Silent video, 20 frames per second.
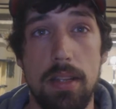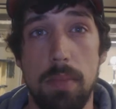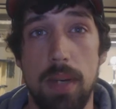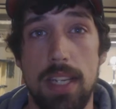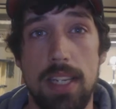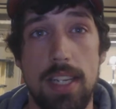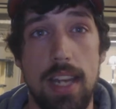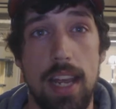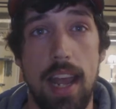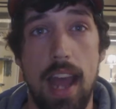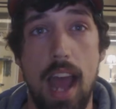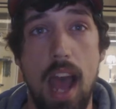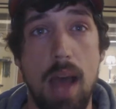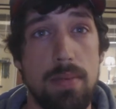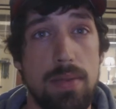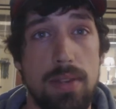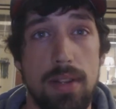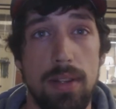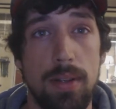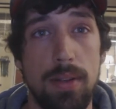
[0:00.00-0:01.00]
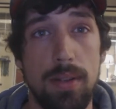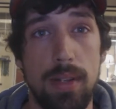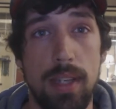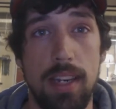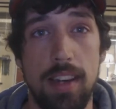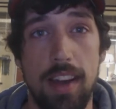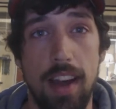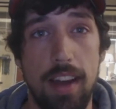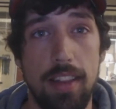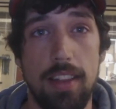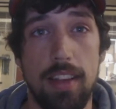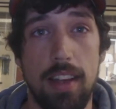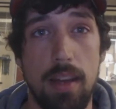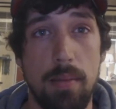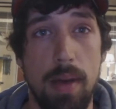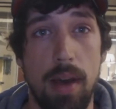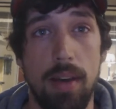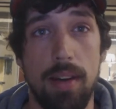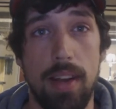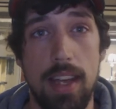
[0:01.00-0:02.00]
but say absolutely
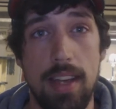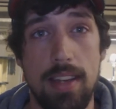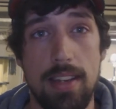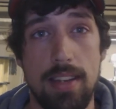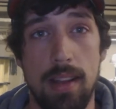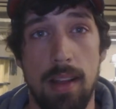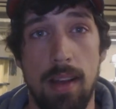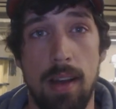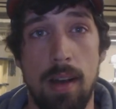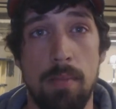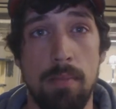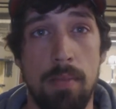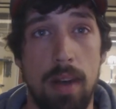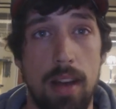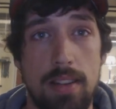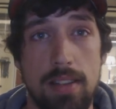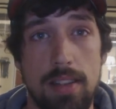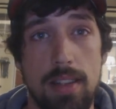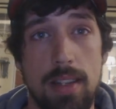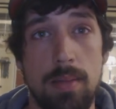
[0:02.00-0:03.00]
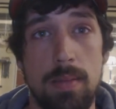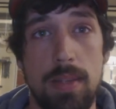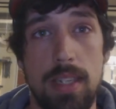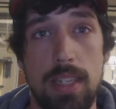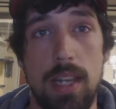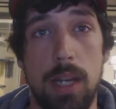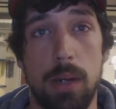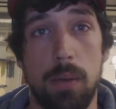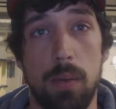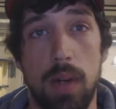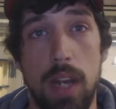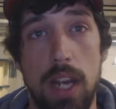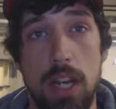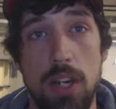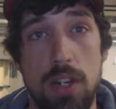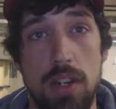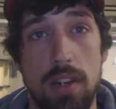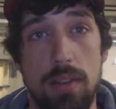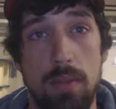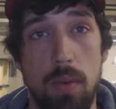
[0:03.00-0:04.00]
nothing about Islam, Muslims,
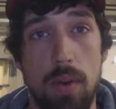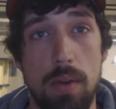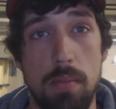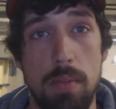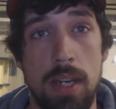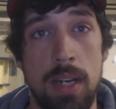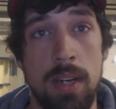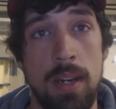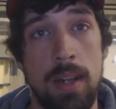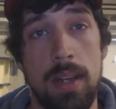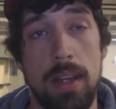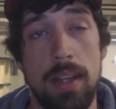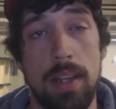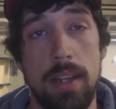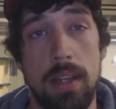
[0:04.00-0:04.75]
segregation of women